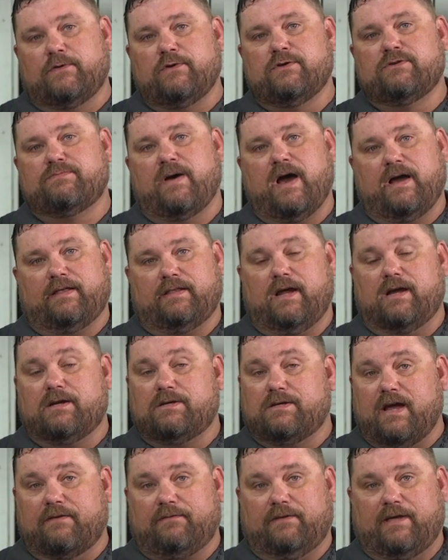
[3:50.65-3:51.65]
fuse back there
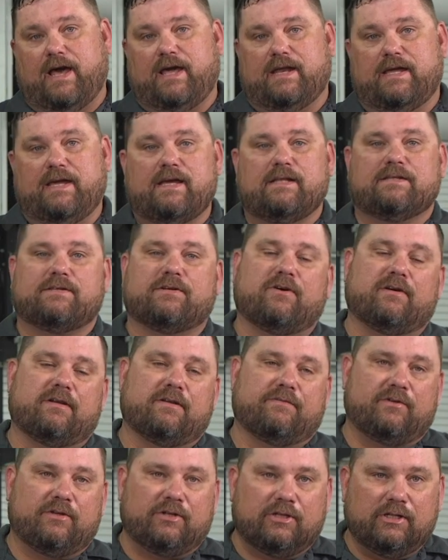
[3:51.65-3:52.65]
definitely had heat to it.
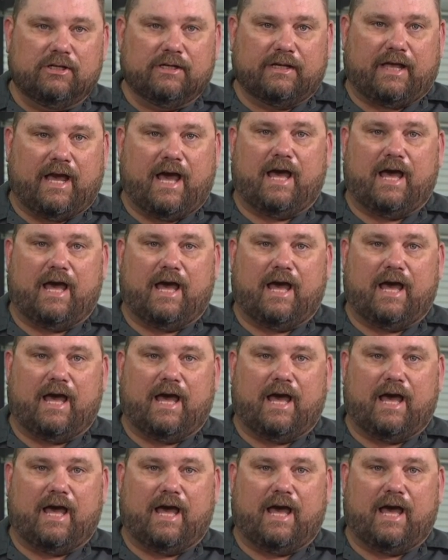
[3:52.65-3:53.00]
And if you look